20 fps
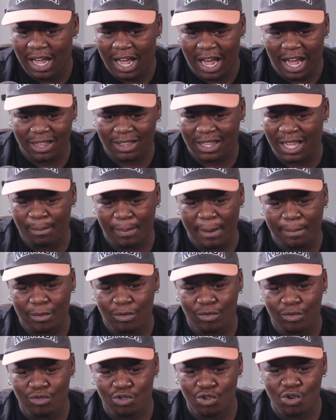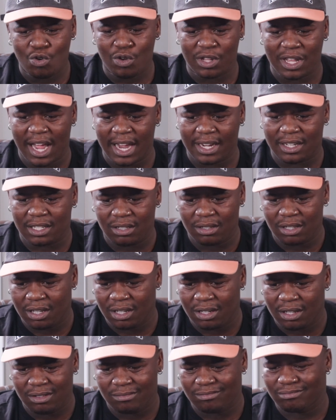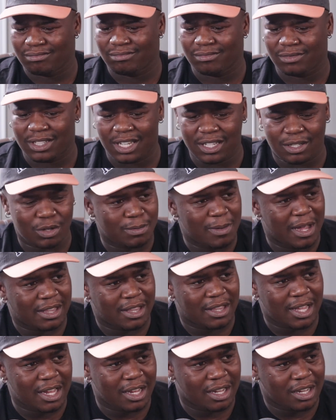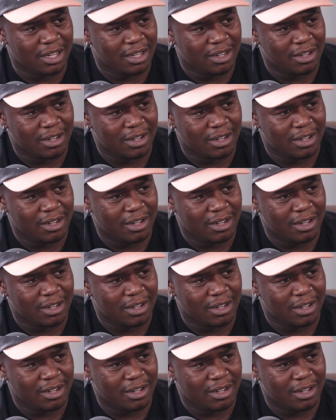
I think people knew that this was my thing.